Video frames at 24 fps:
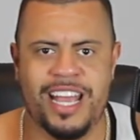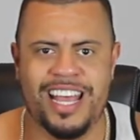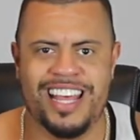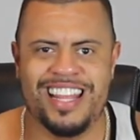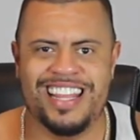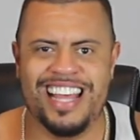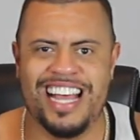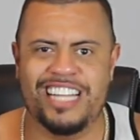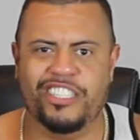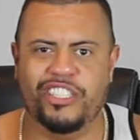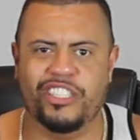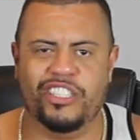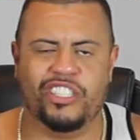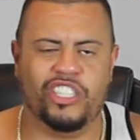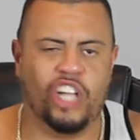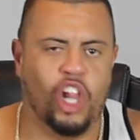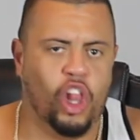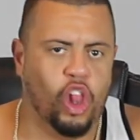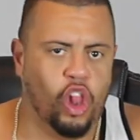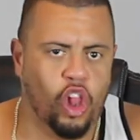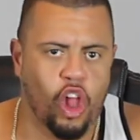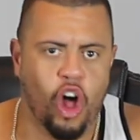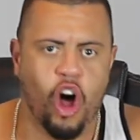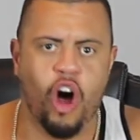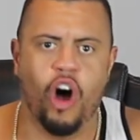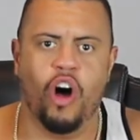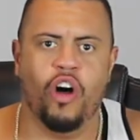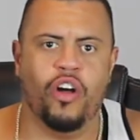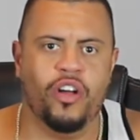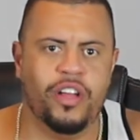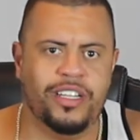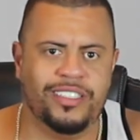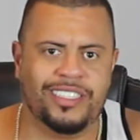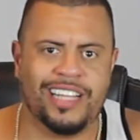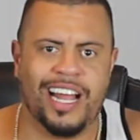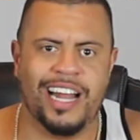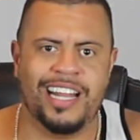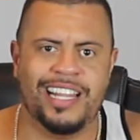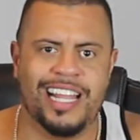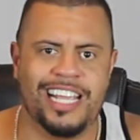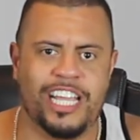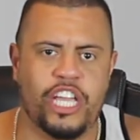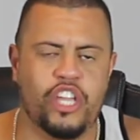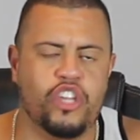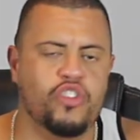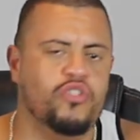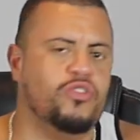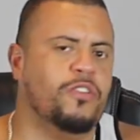That's just a law. It's kind of like a
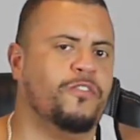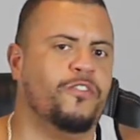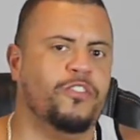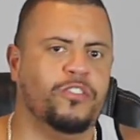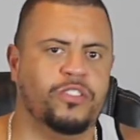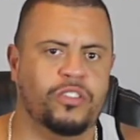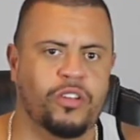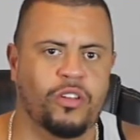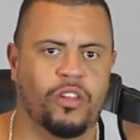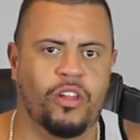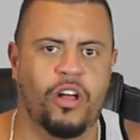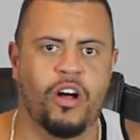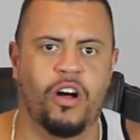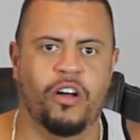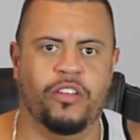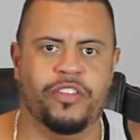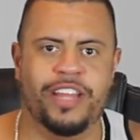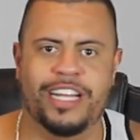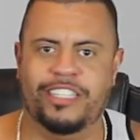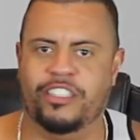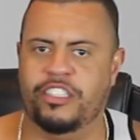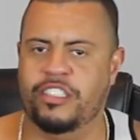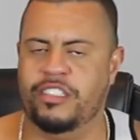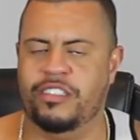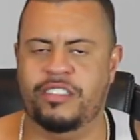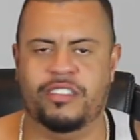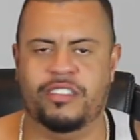universal law that just,